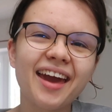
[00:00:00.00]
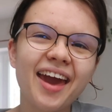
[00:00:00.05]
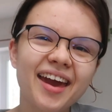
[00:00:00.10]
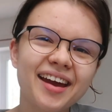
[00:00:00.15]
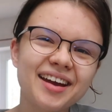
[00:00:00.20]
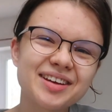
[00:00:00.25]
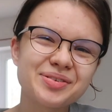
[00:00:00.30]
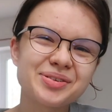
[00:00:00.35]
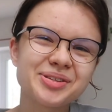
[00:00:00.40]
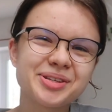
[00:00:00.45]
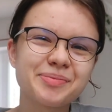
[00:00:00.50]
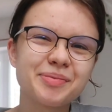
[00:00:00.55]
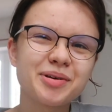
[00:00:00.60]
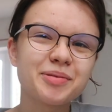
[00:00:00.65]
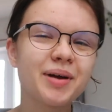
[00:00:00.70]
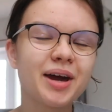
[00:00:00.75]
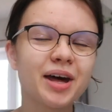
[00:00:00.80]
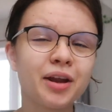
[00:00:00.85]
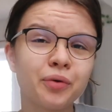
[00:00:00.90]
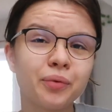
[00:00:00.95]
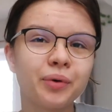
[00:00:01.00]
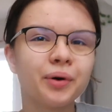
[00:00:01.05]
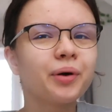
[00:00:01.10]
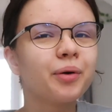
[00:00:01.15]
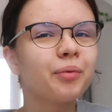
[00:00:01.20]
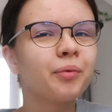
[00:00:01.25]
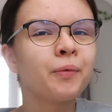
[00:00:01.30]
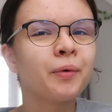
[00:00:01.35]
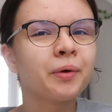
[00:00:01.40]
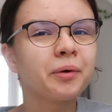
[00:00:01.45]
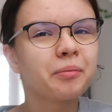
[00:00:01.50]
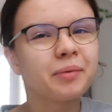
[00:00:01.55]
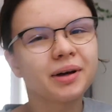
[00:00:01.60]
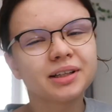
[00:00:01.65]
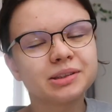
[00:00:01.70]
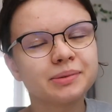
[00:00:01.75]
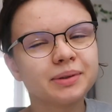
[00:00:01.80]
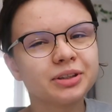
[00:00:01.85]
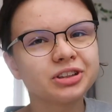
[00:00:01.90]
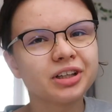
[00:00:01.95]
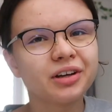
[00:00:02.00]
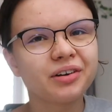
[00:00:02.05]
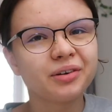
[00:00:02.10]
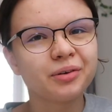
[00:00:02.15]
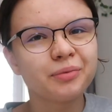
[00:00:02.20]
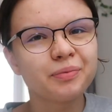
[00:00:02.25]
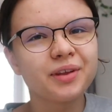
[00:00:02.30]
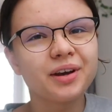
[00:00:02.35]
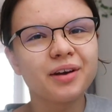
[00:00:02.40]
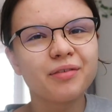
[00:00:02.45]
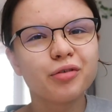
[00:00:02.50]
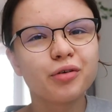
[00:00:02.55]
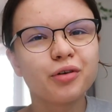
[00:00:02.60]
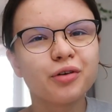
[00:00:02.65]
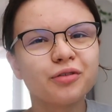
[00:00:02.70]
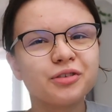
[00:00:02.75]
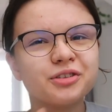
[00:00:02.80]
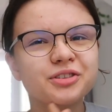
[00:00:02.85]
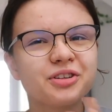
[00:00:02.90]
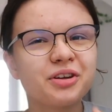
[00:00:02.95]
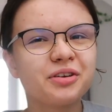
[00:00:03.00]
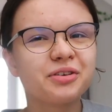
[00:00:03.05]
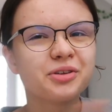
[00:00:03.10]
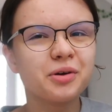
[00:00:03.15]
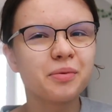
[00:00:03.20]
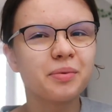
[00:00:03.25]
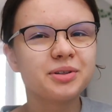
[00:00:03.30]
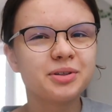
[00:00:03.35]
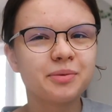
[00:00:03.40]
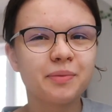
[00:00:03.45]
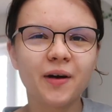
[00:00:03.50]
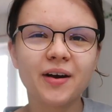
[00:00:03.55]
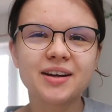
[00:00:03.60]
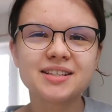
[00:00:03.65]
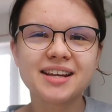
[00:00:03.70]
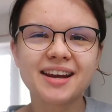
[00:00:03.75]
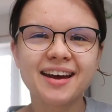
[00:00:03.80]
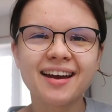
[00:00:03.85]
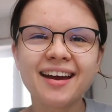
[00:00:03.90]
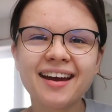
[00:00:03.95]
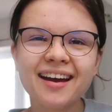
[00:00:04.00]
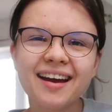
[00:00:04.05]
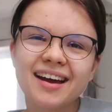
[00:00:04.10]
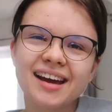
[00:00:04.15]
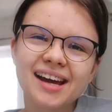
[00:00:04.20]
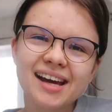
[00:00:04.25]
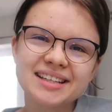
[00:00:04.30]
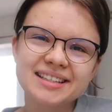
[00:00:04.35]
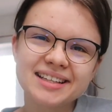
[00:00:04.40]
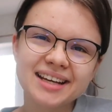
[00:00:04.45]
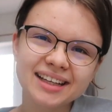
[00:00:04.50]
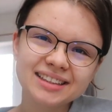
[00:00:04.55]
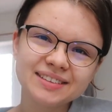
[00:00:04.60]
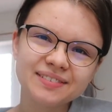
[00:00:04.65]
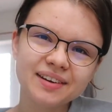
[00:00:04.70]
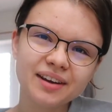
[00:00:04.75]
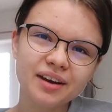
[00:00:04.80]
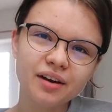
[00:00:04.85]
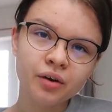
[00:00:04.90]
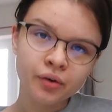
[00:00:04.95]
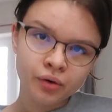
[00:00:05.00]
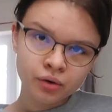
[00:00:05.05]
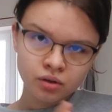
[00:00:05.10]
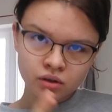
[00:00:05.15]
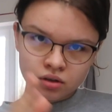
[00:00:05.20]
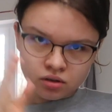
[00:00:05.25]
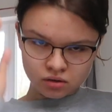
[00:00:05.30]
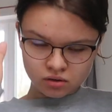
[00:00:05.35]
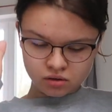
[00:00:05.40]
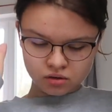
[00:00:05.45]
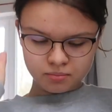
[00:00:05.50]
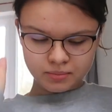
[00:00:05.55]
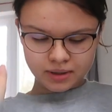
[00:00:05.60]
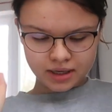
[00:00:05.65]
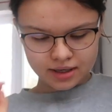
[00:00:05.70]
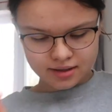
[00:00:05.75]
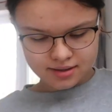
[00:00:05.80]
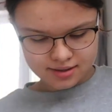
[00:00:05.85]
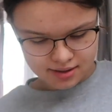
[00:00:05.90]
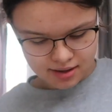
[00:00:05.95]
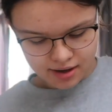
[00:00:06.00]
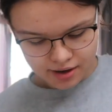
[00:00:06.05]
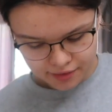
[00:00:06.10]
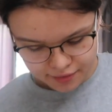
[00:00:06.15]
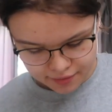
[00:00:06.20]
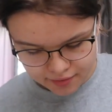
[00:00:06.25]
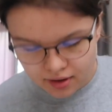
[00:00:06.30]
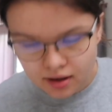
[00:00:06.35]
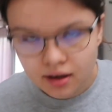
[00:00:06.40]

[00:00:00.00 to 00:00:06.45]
Hey guys, what's up? I'm Hannah. Welcome back to my channel. I hope that everyone is doing super great today. Today's video, my head is cut off.